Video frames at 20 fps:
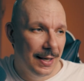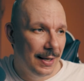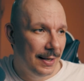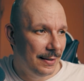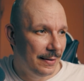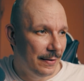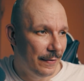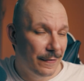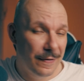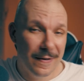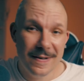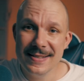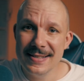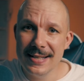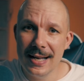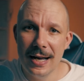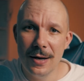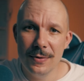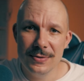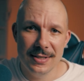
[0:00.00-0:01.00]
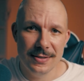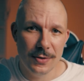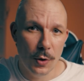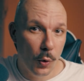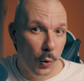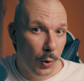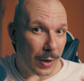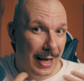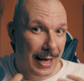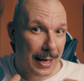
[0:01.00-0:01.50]
and the 1st house is
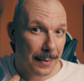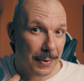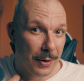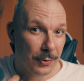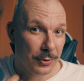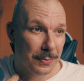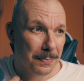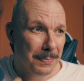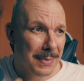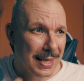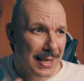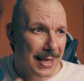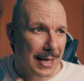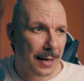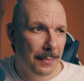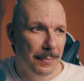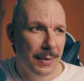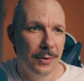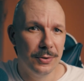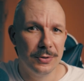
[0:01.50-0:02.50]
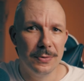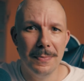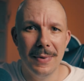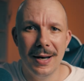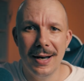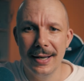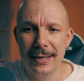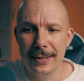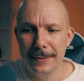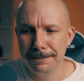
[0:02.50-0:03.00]
all about me, about
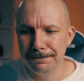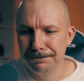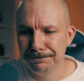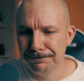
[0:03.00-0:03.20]
my